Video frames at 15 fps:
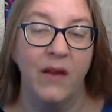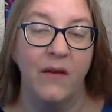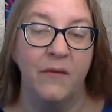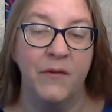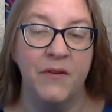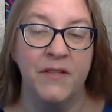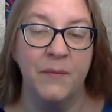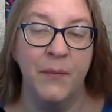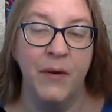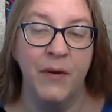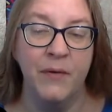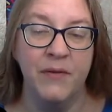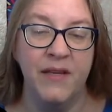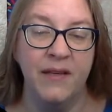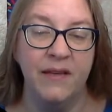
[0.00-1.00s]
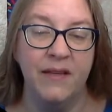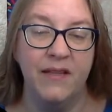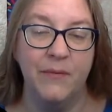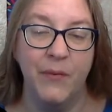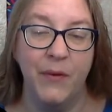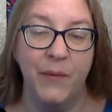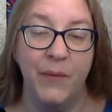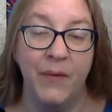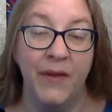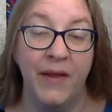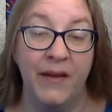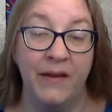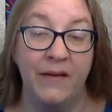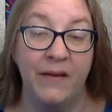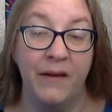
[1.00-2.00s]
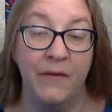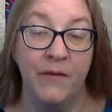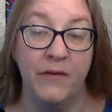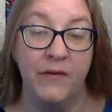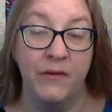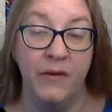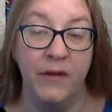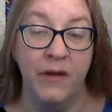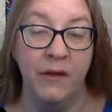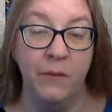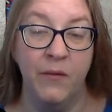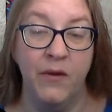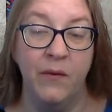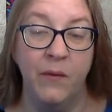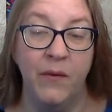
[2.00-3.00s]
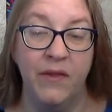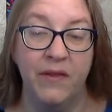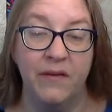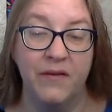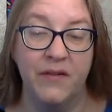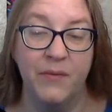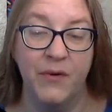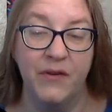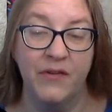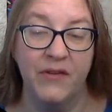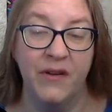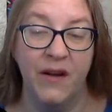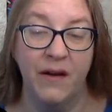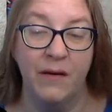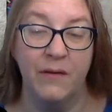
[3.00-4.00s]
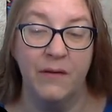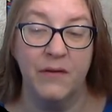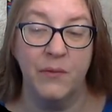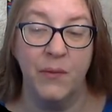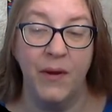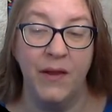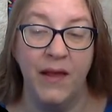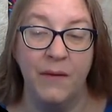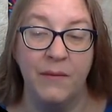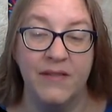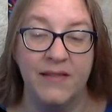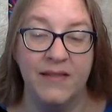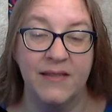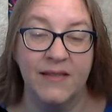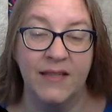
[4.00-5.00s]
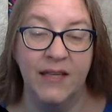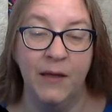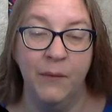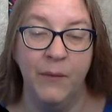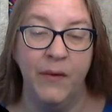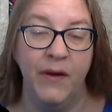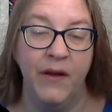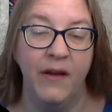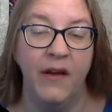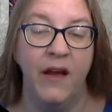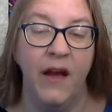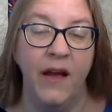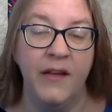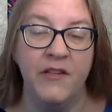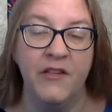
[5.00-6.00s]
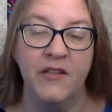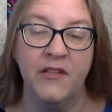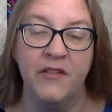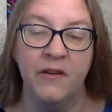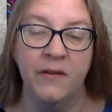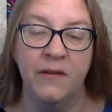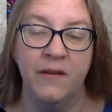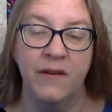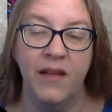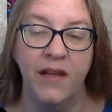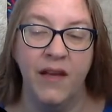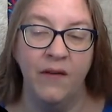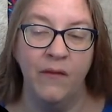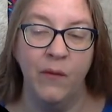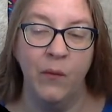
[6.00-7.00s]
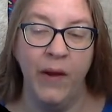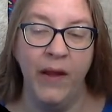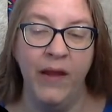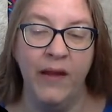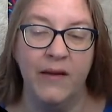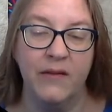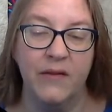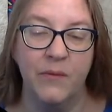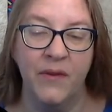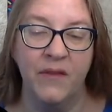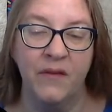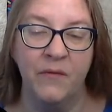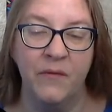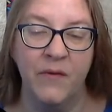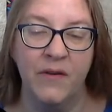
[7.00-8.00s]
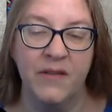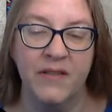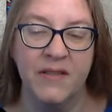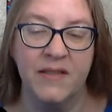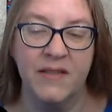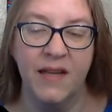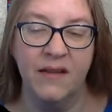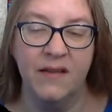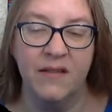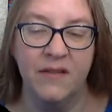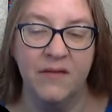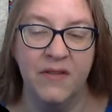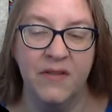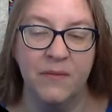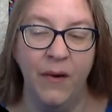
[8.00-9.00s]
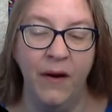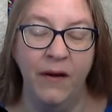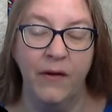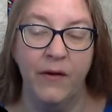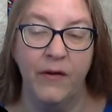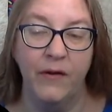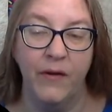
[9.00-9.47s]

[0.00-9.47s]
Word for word: For supposing these people had endeavored to kill me with their spears and arrows while I was asleep, I should certainly have awaked with the first sense of smart,